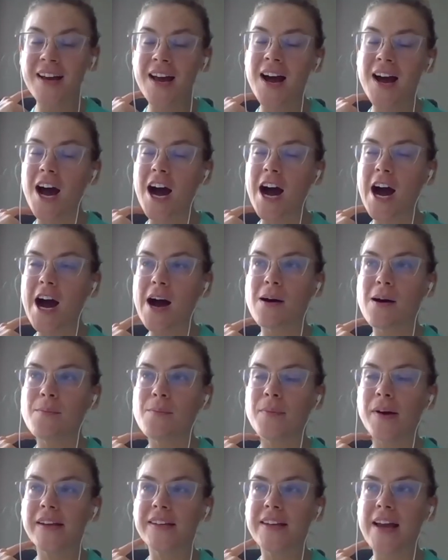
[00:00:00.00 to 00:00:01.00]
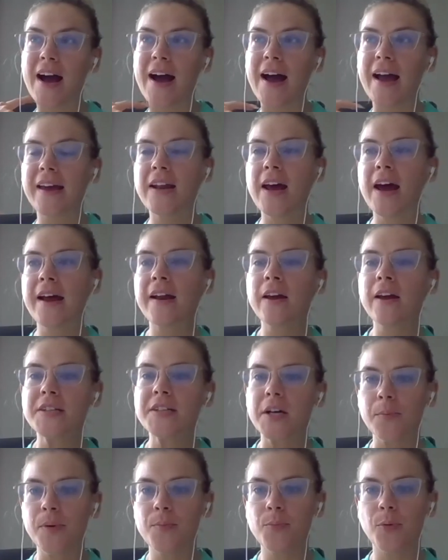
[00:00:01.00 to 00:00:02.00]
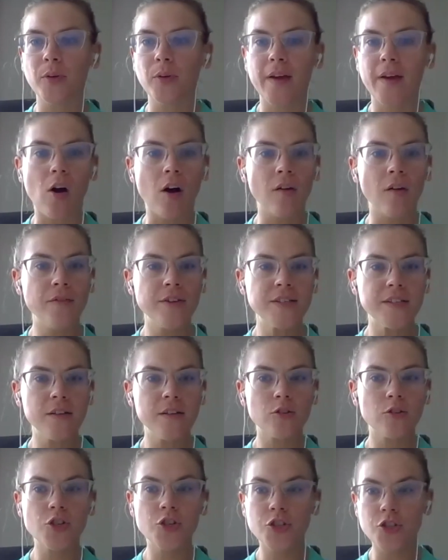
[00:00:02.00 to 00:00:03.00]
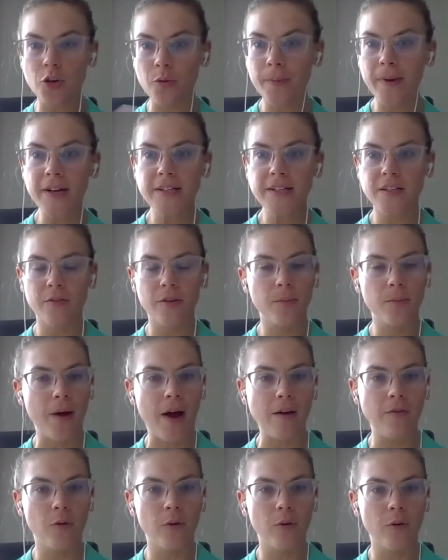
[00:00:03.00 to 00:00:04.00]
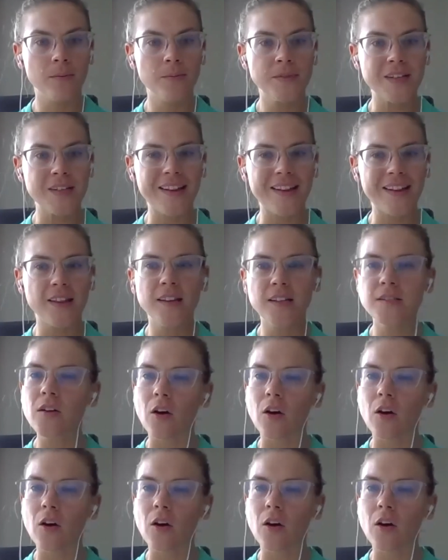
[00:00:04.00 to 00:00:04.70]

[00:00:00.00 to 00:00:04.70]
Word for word: um yeah and, and i tell people like obviously there's so many different platforms i think that's